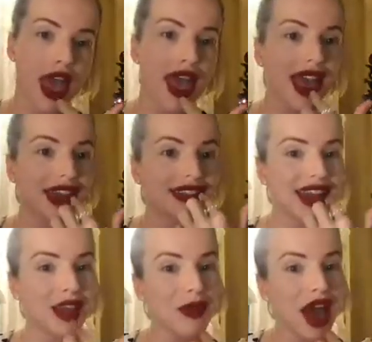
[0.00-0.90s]
it's
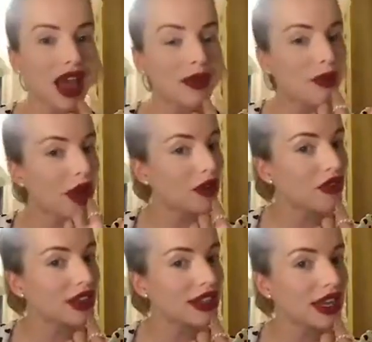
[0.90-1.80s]
staying behind my bottom
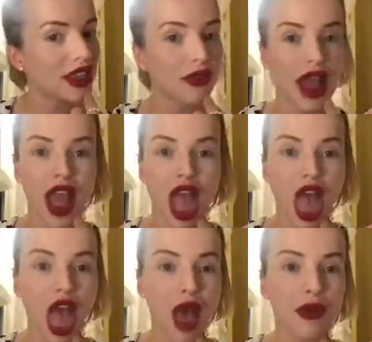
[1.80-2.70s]
front teeth, right?
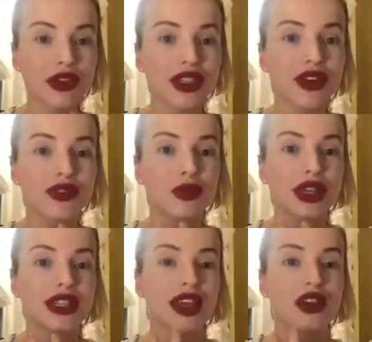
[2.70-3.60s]
Most of us, when we
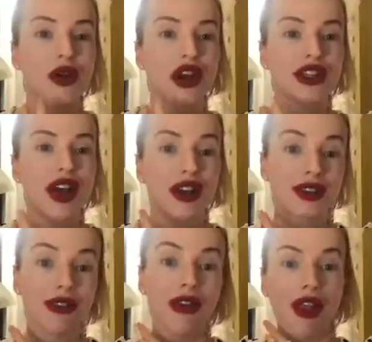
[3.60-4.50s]
sing, though, our tongue is
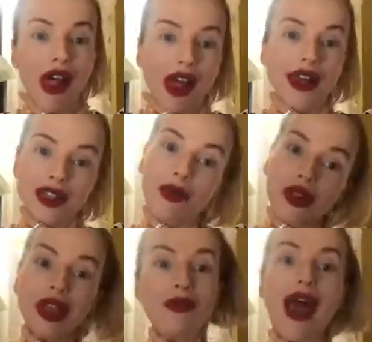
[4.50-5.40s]
it's
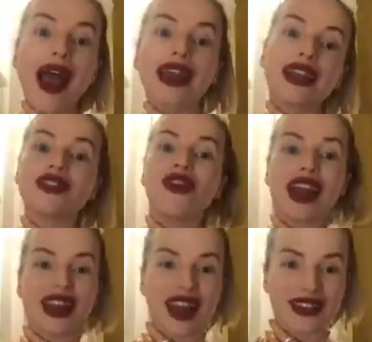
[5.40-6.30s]
pulling back and it's
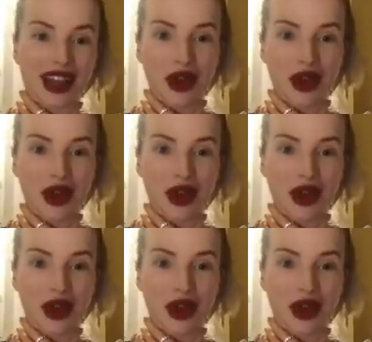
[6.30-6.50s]
fighting us like a